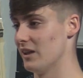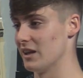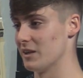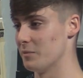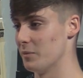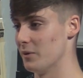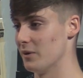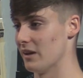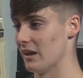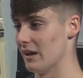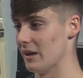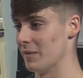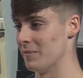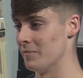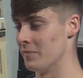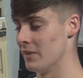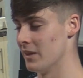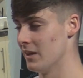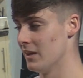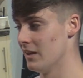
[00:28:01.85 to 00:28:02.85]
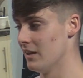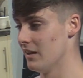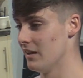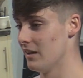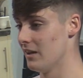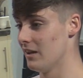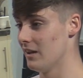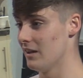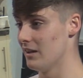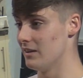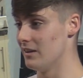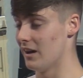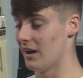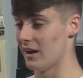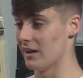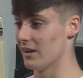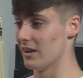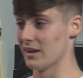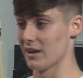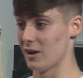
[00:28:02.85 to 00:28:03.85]
Like, but
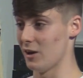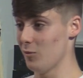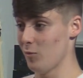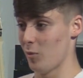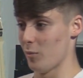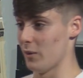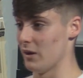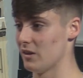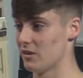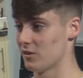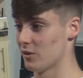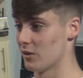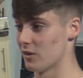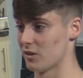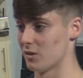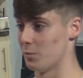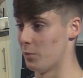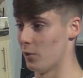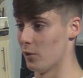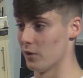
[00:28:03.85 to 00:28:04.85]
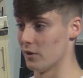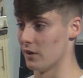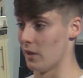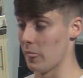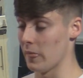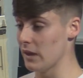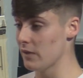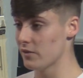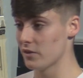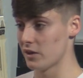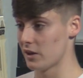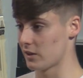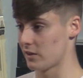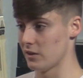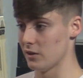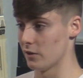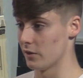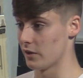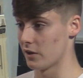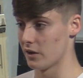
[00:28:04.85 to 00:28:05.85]
like all my mates sort of supporting it, and even like
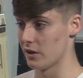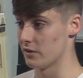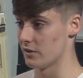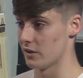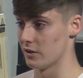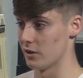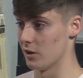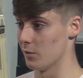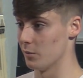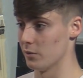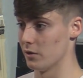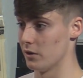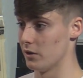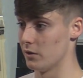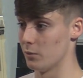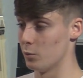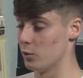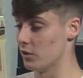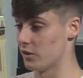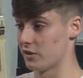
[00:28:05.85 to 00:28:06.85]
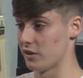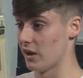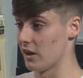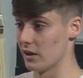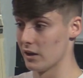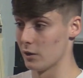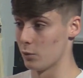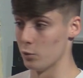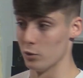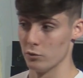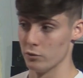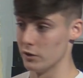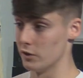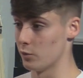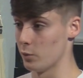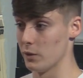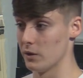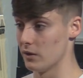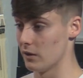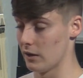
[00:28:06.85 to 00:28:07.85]
the guys at Anomaly will say like we'll
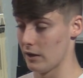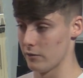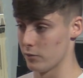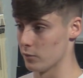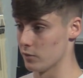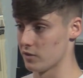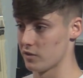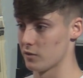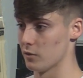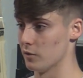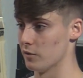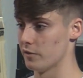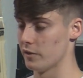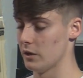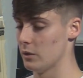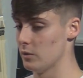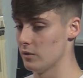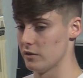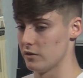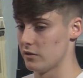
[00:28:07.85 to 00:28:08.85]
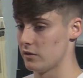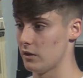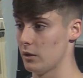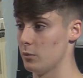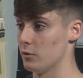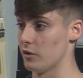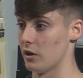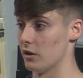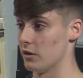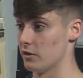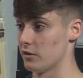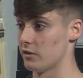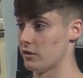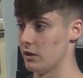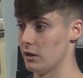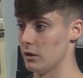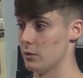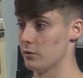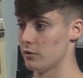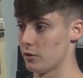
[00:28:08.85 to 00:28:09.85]
retweet everyone's stuff. It was
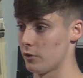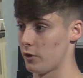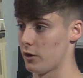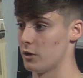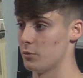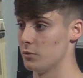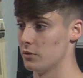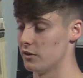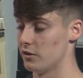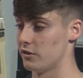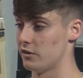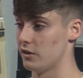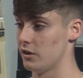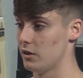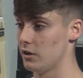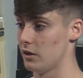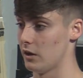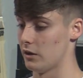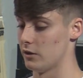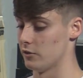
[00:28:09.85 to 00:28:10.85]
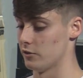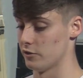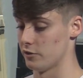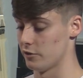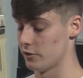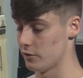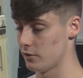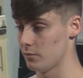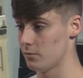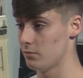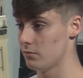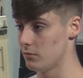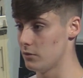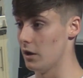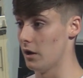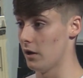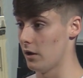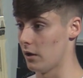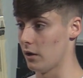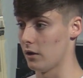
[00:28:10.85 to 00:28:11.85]
honestly incredible to see, and just
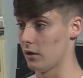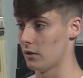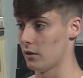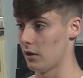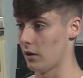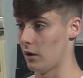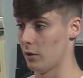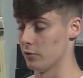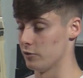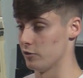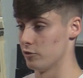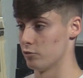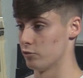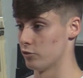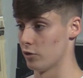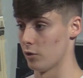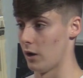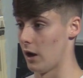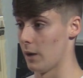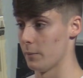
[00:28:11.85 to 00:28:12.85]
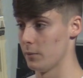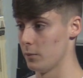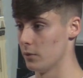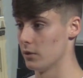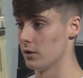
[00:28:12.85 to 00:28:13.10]
I was so